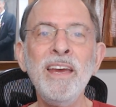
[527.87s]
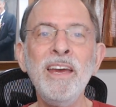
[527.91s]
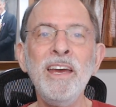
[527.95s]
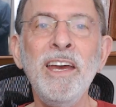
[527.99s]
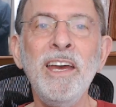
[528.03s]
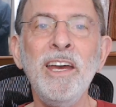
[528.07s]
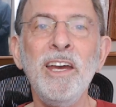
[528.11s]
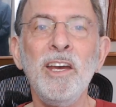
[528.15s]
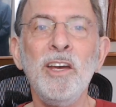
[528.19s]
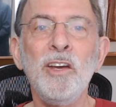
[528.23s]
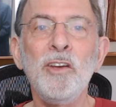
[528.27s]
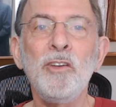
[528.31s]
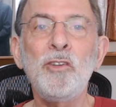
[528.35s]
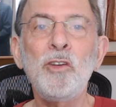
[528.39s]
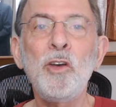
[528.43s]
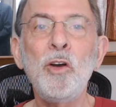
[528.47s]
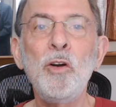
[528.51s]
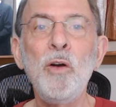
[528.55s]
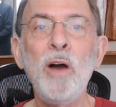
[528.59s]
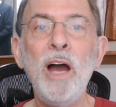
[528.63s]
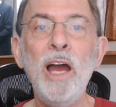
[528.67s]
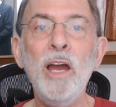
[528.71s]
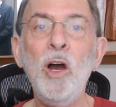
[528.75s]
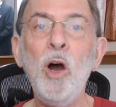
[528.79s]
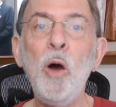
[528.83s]
So I
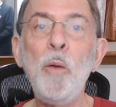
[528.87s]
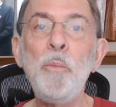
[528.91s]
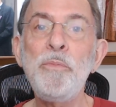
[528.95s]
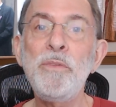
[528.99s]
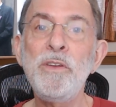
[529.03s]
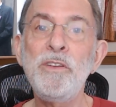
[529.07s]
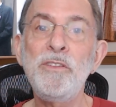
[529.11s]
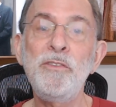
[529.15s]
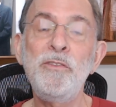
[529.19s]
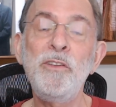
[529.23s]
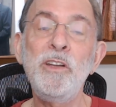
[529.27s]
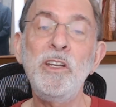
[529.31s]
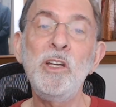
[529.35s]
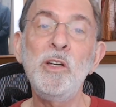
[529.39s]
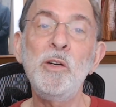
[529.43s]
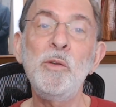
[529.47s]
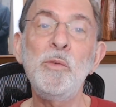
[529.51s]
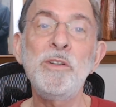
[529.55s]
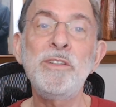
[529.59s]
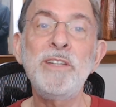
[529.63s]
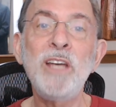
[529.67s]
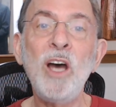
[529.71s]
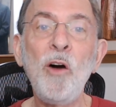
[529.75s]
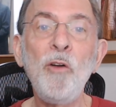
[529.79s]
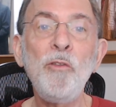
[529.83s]
hope this video was
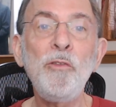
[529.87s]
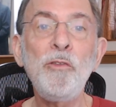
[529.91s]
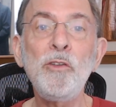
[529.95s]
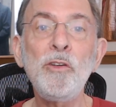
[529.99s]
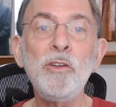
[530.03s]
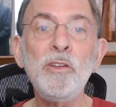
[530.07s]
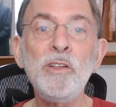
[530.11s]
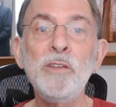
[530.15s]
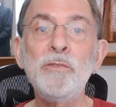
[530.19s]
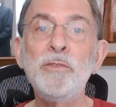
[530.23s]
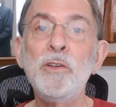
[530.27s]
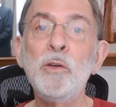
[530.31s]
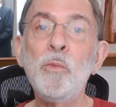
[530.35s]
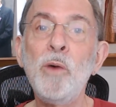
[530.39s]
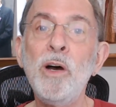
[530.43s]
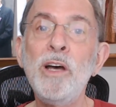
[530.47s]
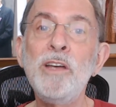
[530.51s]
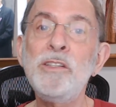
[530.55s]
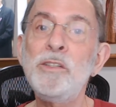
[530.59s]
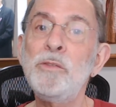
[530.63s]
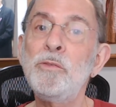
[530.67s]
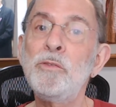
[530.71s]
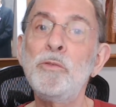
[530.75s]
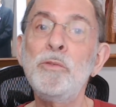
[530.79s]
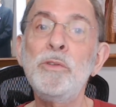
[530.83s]
helpful. If it was, it
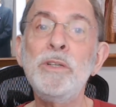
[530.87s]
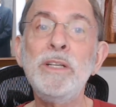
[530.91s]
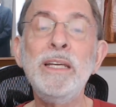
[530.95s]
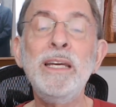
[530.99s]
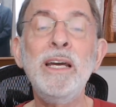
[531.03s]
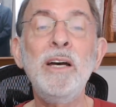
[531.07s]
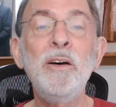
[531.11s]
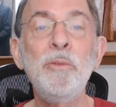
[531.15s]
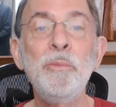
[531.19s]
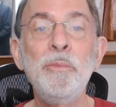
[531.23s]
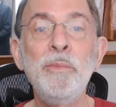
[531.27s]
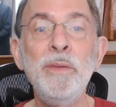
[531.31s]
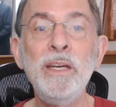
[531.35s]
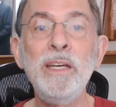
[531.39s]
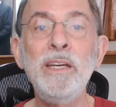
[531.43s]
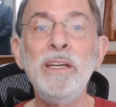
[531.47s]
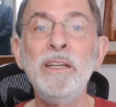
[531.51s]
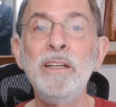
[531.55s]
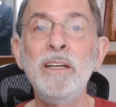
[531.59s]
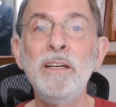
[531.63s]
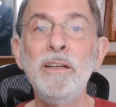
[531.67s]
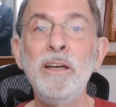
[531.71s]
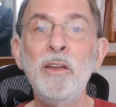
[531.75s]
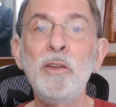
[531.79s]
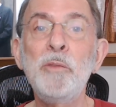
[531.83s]
would really help me and
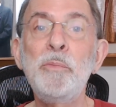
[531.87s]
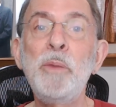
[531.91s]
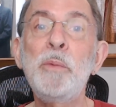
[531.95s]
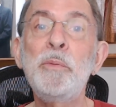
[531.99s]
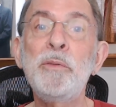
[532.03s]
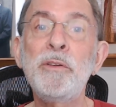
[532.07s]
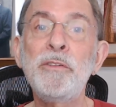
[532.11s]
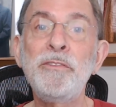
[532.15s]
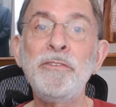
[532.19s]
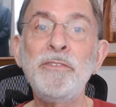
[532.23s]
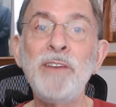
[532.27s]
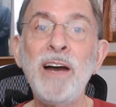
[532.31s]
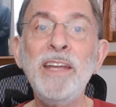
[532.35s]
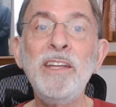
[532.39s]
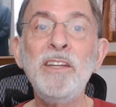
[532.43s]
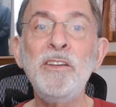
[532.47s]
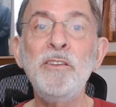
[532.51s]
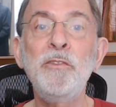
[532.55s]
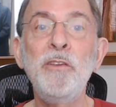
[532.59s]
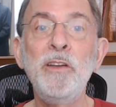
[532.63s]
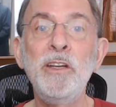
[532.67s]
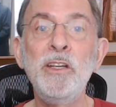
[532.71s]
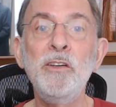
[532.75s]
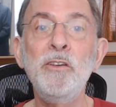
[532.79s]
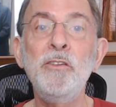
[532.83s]
other people to find this
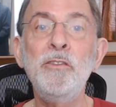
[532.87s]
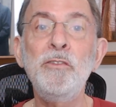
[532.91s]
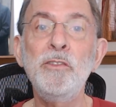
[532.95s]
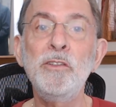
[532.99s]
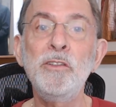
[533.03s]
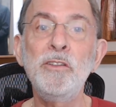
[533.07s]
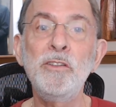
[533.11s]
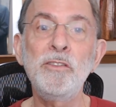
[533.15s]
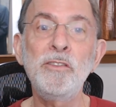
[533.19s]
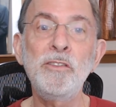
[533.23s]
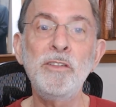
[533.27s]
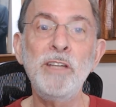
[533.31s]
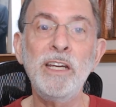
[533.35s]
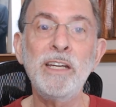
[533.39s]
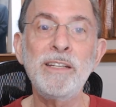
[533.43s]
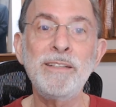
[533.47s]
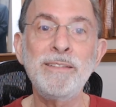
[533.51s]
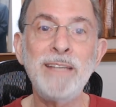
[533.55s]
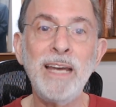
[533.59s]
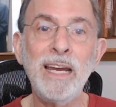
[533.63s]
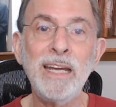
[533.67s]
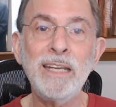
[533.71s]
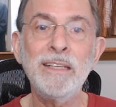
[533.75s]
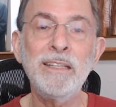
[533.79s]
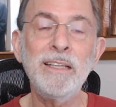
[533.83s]
video if you just take a
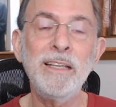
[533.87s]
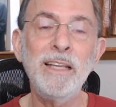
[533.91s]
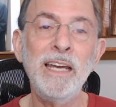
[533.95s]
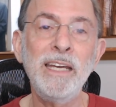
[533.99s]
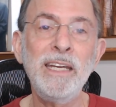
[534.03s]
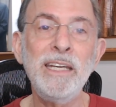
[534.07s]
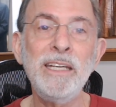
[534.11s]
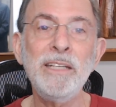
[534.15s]
second to like it.